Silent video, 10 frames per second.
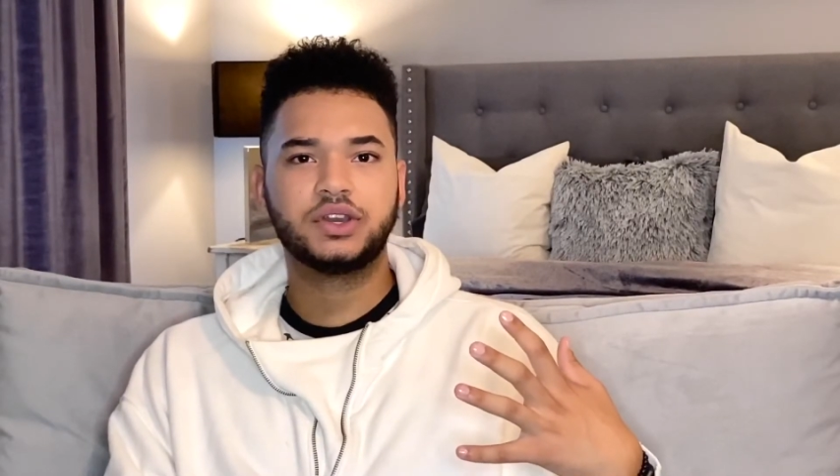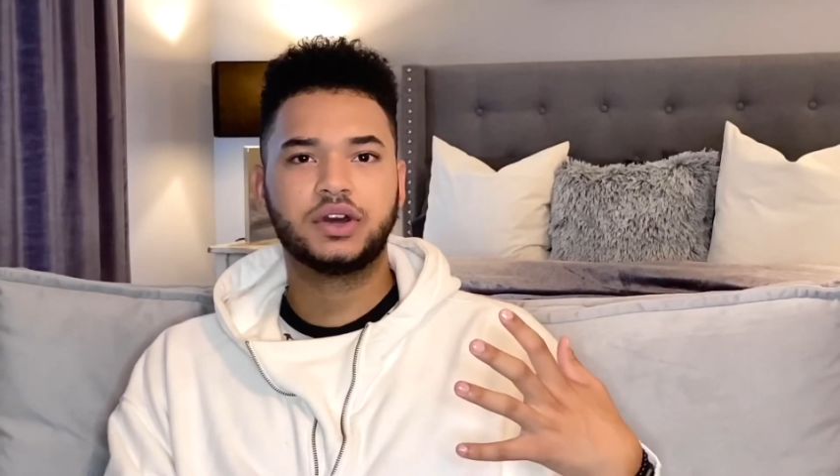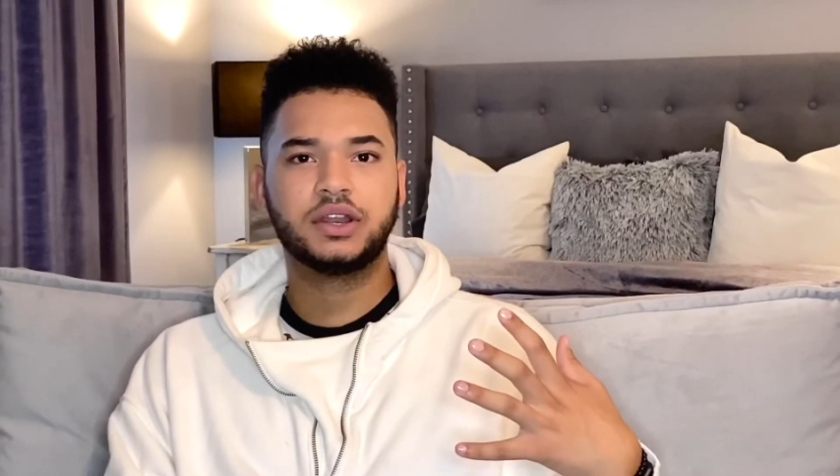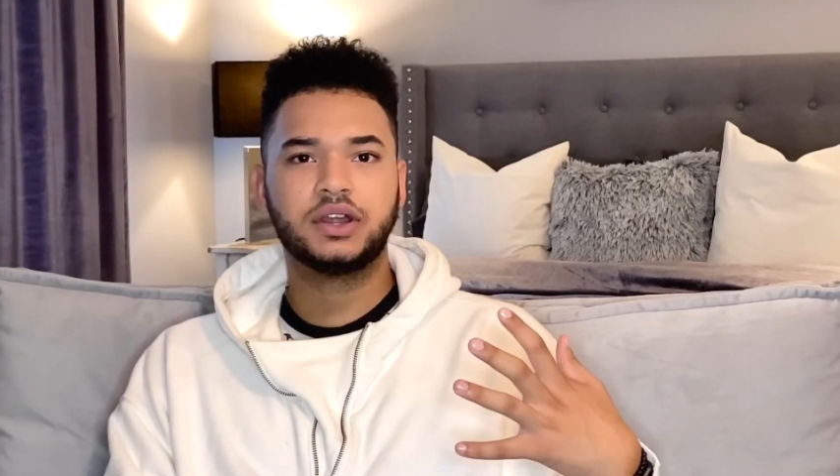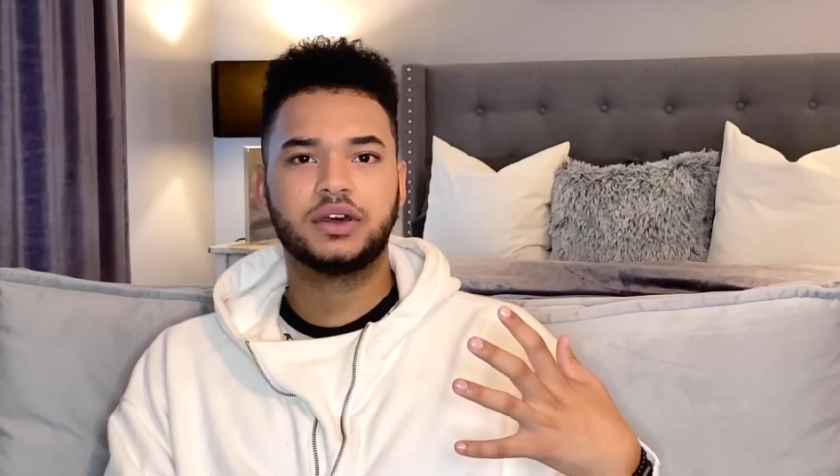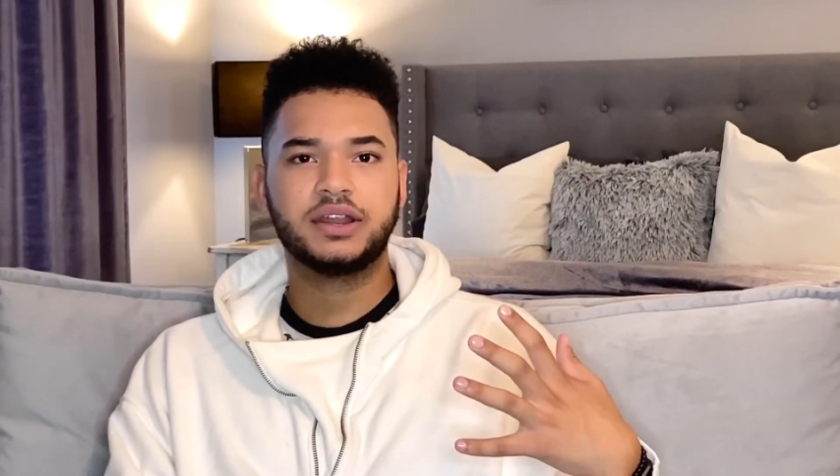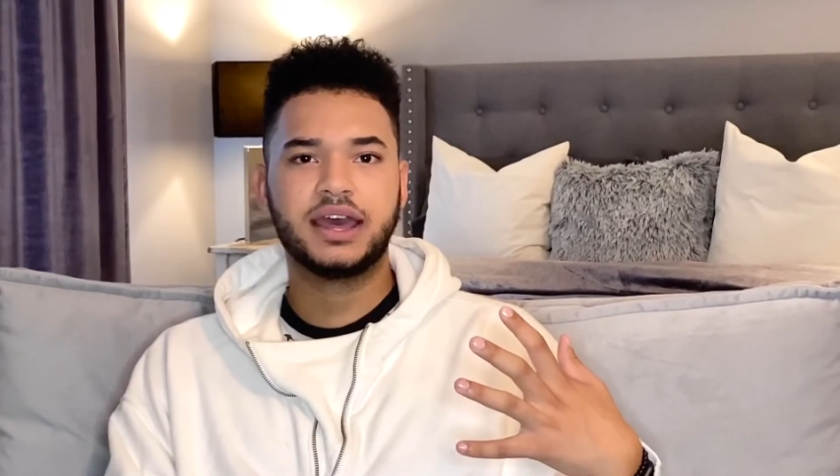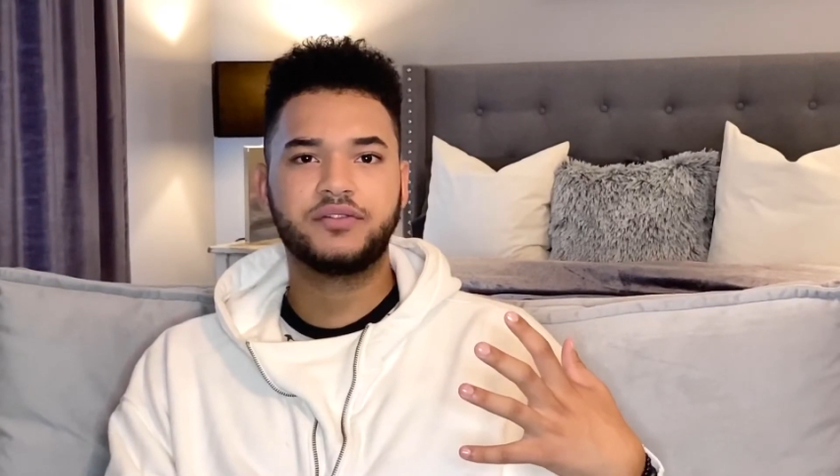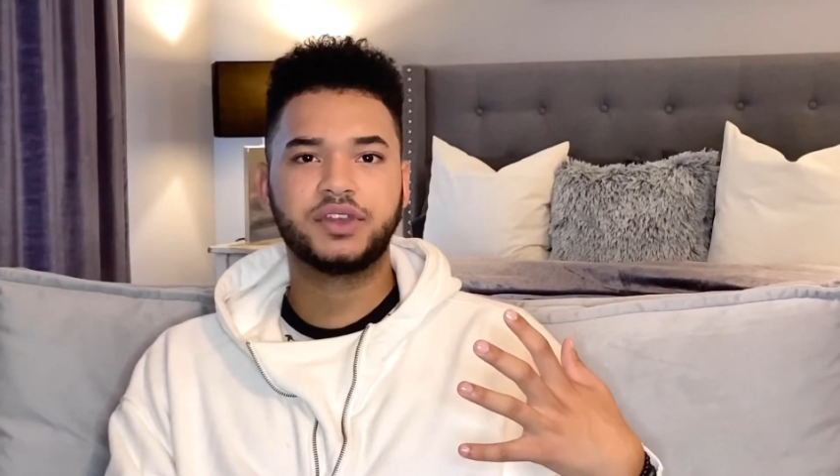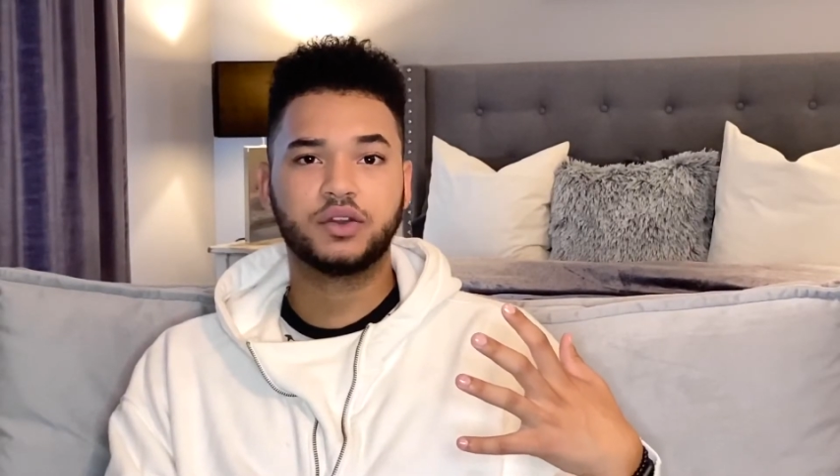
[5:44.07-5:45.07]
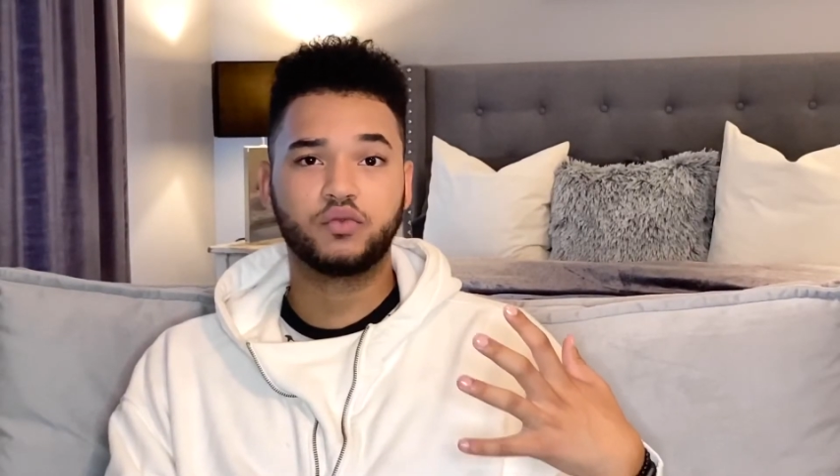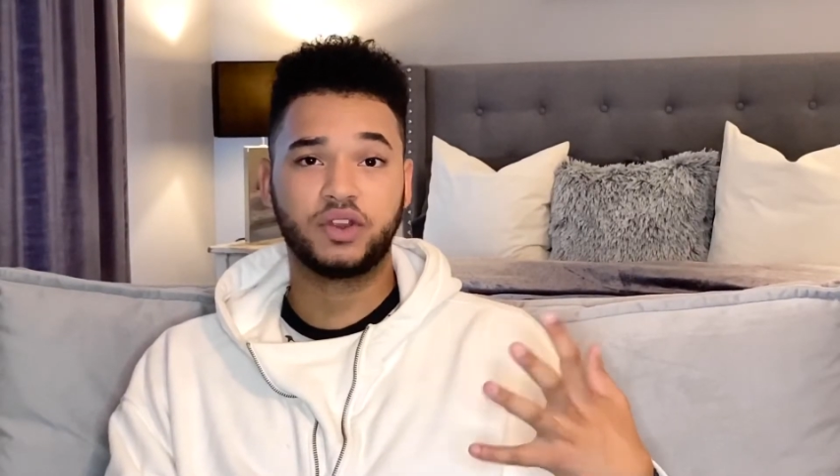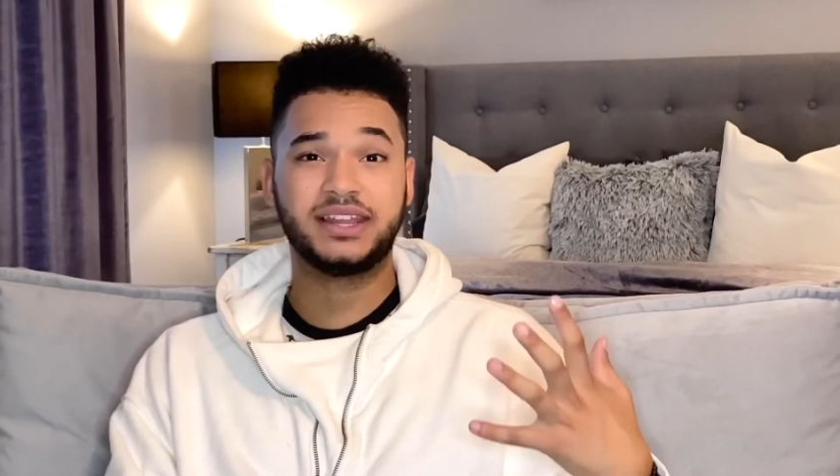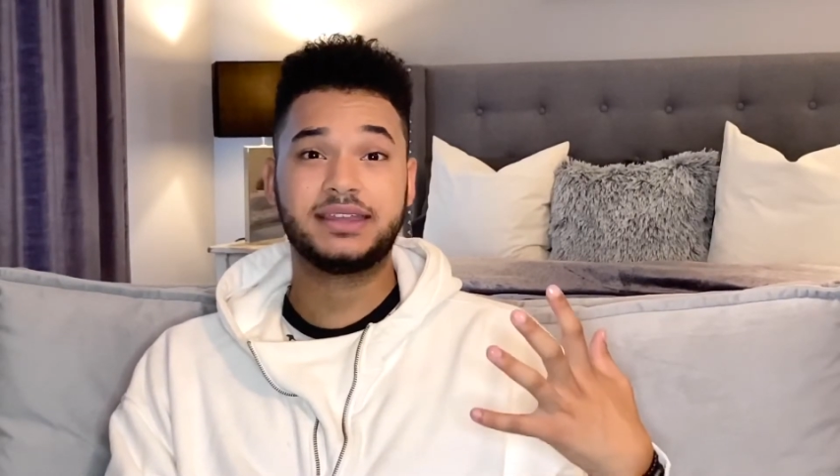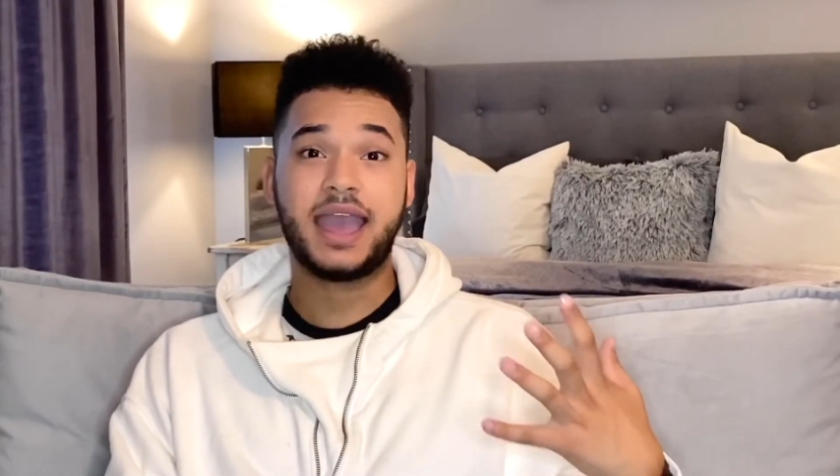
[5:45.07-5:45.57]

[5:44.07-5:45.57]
on having a really